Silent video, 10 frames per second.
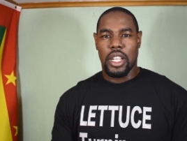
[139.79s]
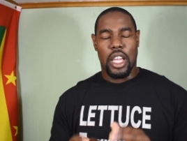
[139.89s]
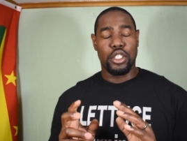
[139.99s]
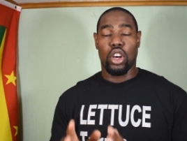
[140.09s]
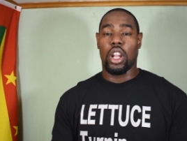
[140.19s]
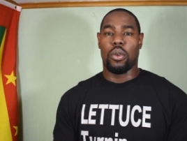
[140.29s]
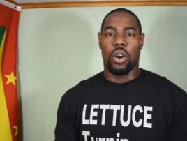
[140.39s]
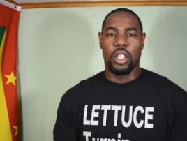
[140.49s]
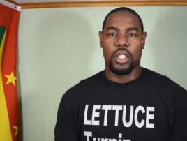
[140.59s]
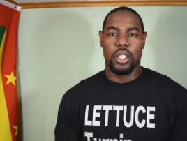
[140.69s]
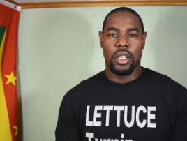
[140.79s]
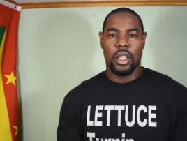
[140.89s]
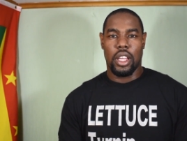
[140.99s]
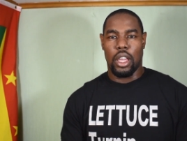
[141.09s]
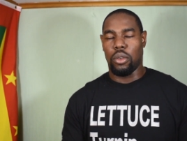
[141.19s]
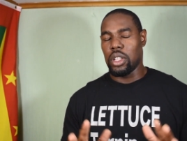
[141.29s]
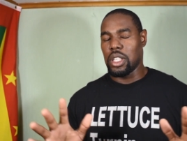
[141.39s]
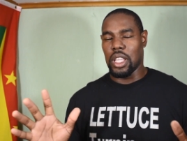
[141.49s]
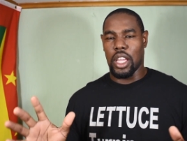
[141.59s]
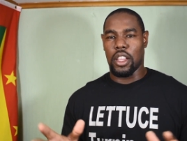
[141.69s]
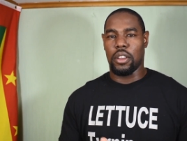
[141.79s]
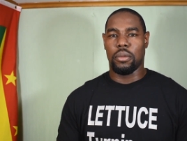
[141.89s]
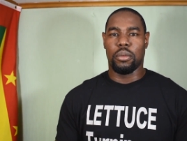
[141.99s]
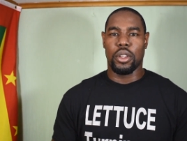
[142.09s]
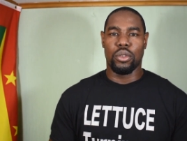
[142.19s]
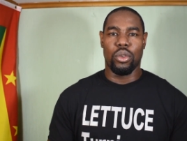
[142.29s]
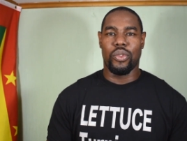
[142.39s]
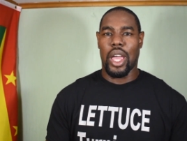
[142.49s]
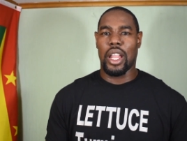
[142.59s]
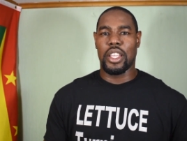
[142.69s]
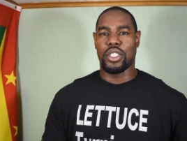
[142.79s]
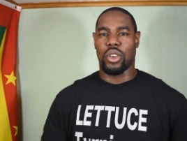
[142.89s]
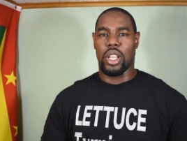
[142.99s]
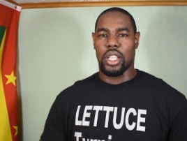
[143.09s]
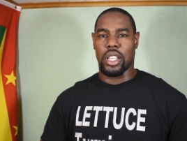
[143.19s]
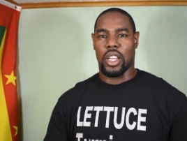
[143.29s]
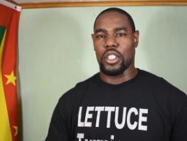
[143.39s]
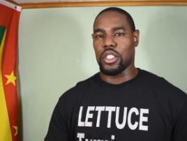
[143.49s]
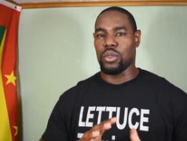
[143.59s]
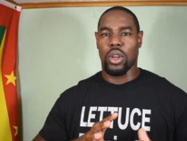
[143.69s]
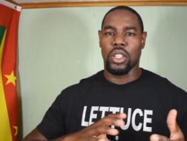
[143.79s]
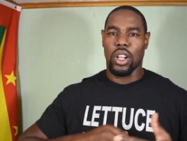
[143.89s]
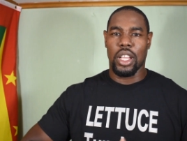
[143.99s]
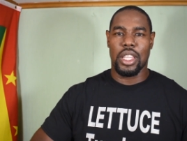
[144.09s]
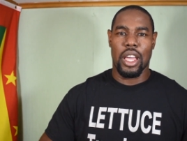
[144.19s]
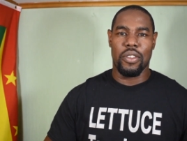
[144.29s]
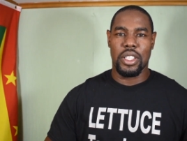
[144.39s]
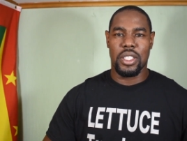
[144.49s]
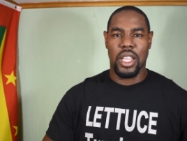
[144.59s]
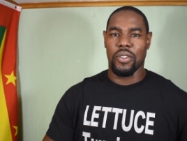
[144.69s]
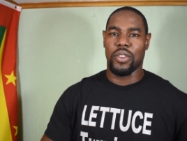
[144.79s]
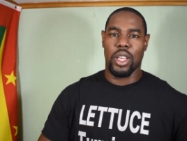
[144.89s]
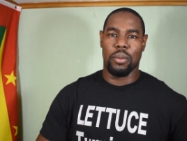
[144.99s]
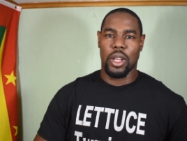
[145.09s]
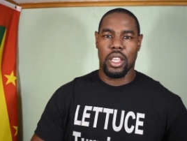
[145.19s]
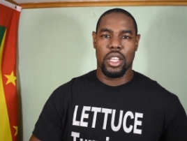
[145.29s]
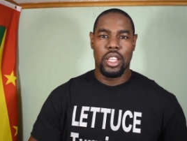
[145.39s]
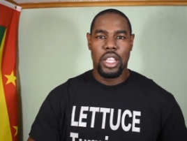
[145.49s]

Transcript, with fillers: That's all I want. I want to hear about no violence or anything. I just want all it to have a safe Labor Day.